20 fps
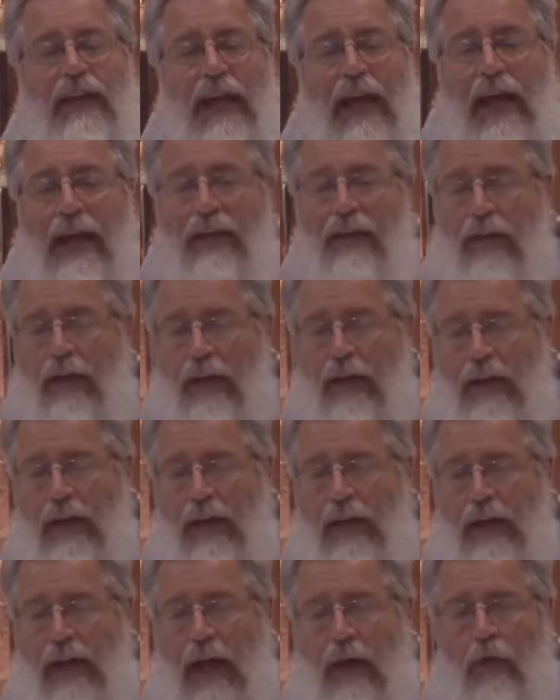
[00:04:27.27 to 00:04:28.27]
And
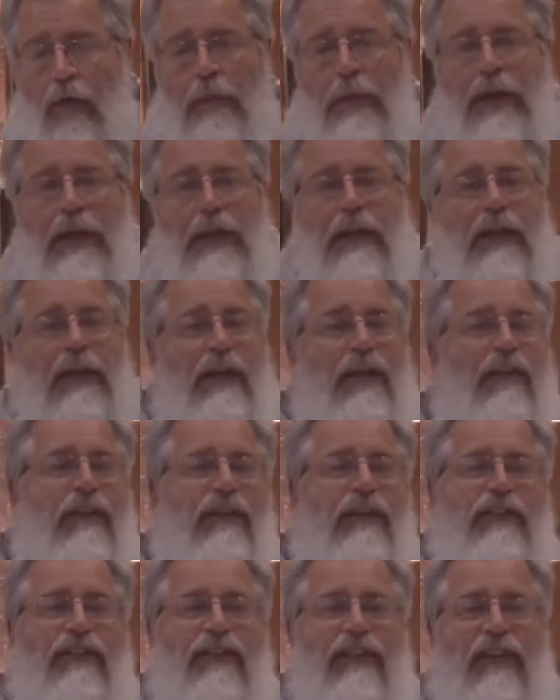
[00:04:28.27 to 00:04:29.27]
I want to be clear,
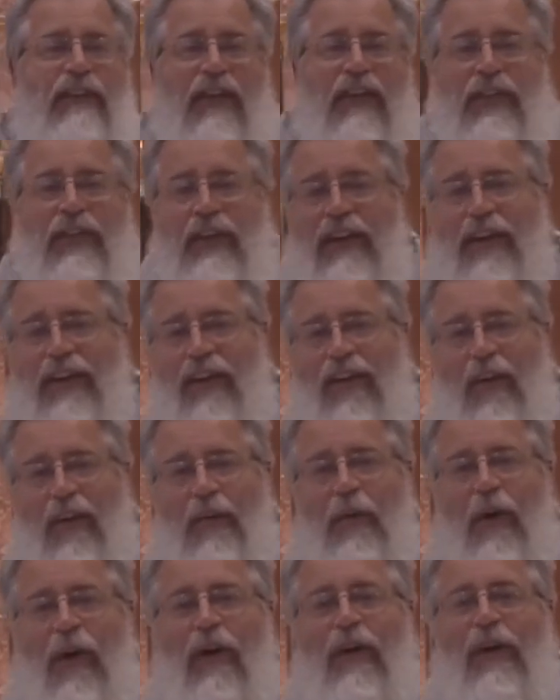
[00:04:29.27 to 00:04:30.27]
there's nothing at all
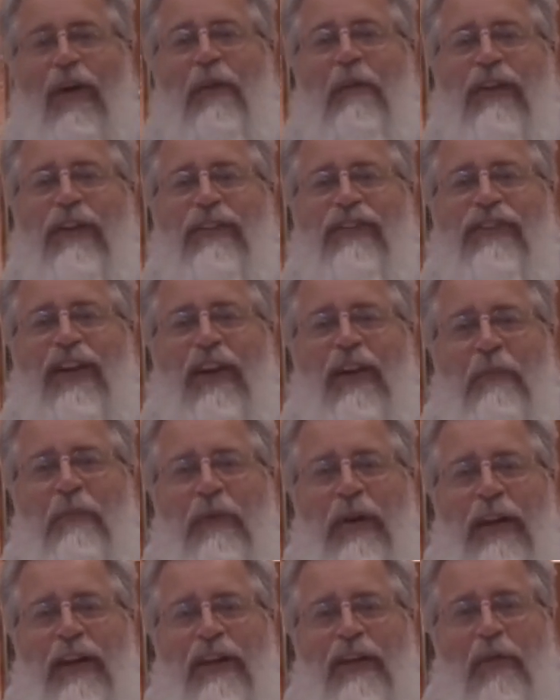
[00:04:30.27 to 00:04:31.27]
wrong about
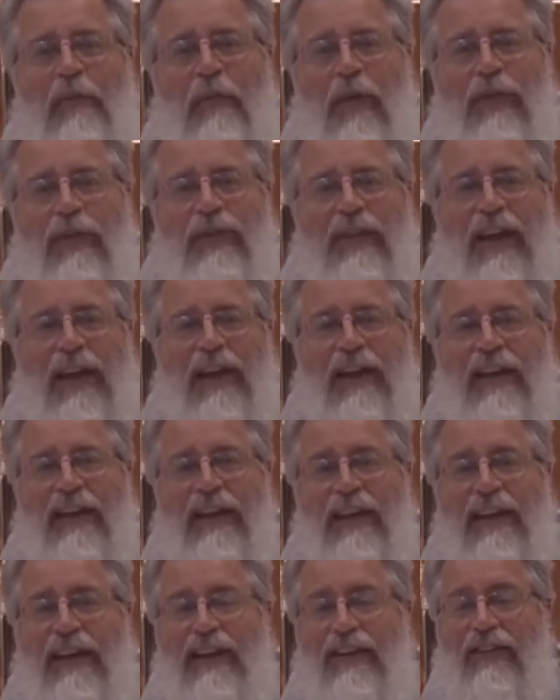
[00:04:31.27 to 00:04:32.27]
celebrating your birthday.
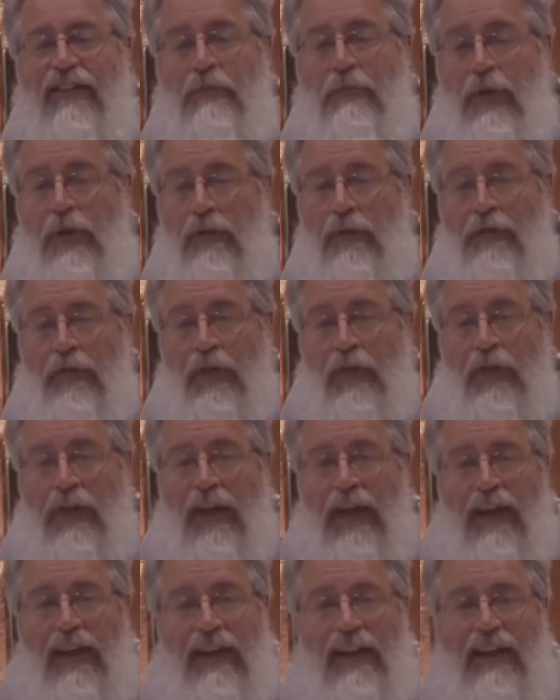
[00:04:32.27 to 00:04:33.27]
It's a beautiful
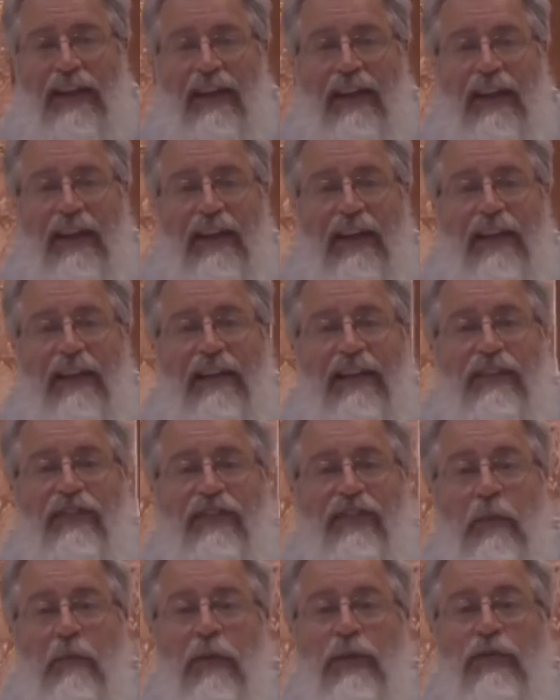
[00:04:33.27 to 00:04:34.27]
thing that
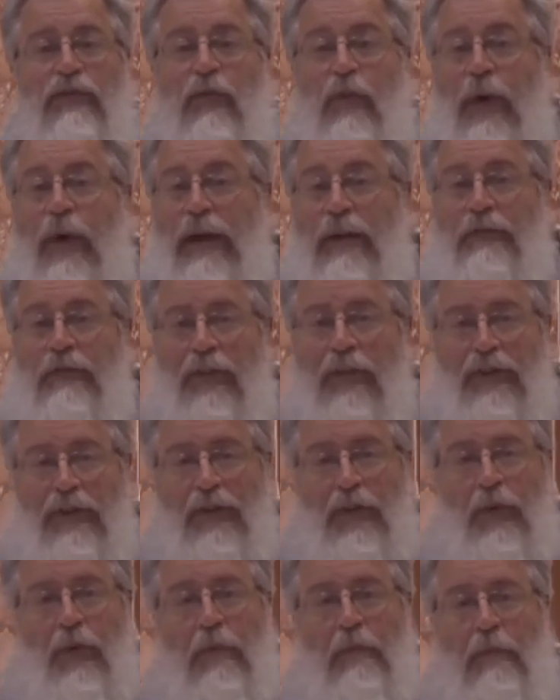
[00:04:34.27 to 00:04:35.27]
someone's grateful that
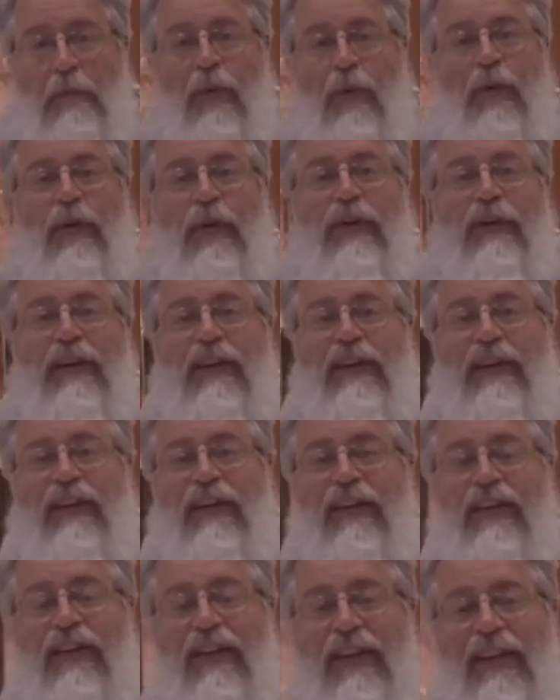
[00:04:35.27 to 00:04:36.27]
you were born,
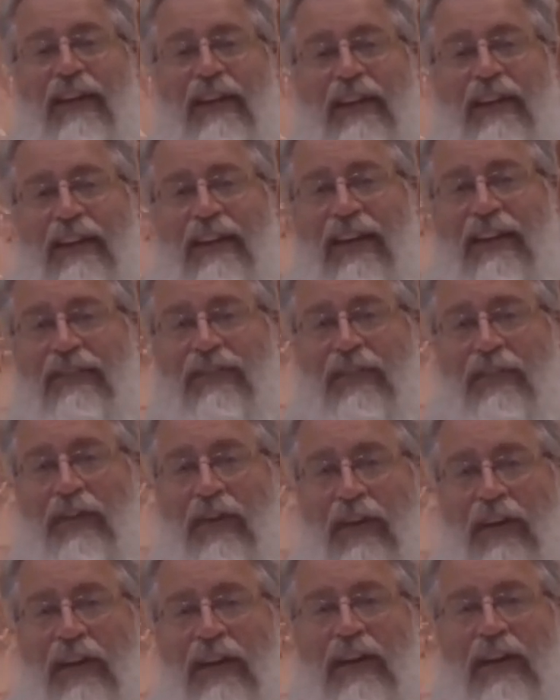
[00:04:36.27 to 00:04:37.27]
That's a
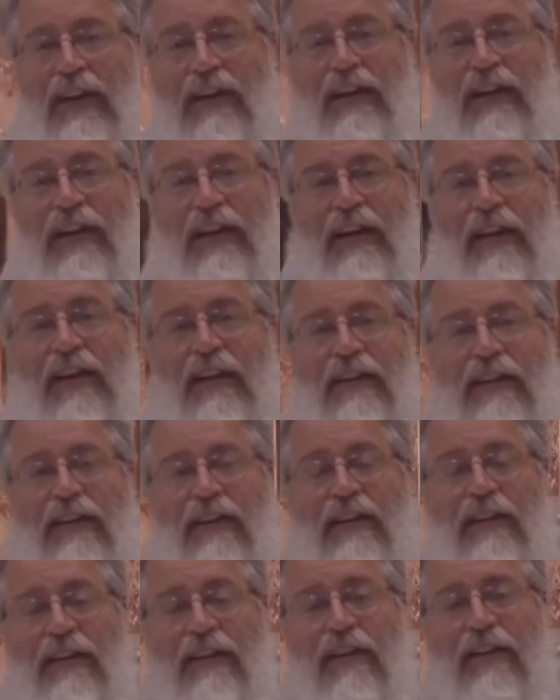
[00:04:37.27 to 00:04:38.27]
very
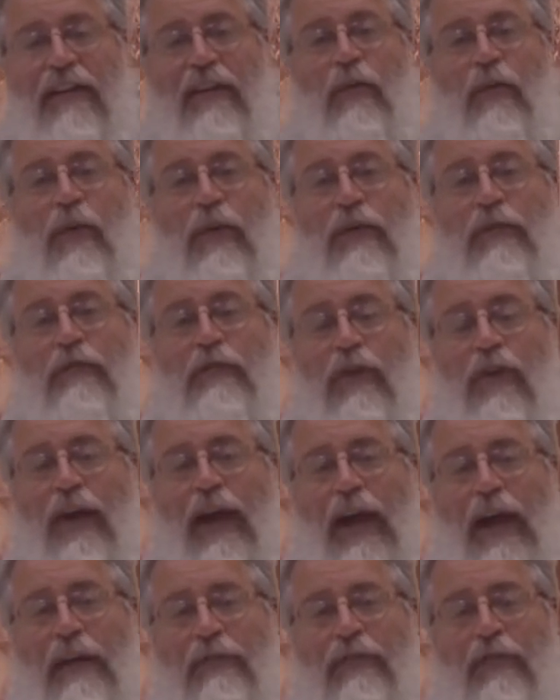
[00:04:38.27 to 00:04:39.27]
wonderful
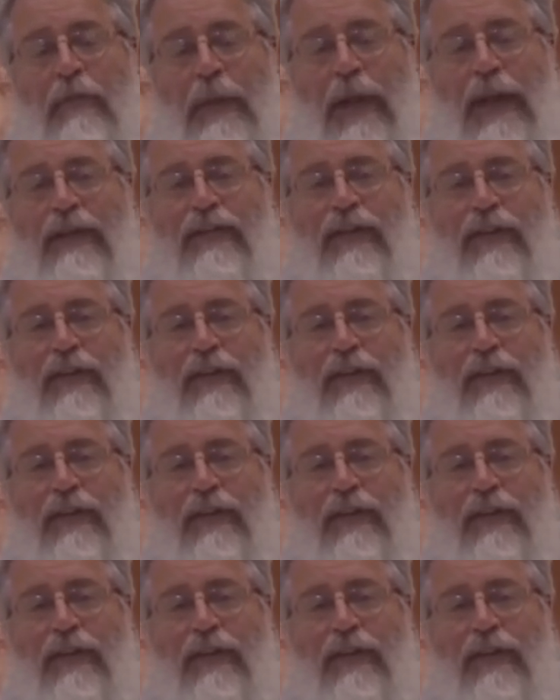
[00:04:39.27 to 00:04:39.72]
affirmation.